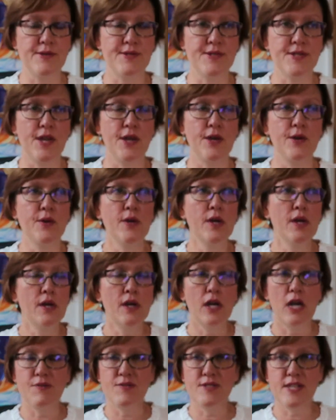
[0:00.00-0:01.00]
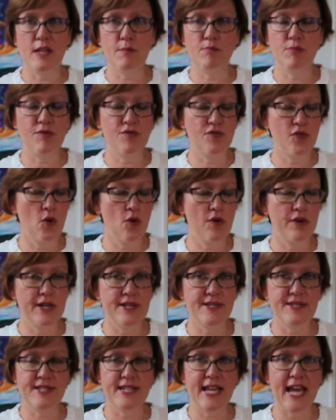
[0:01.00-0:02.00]
so I've said before and
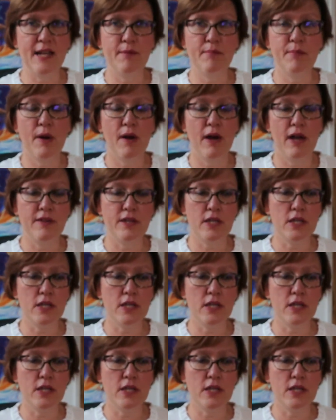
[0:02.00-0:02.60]
I stand by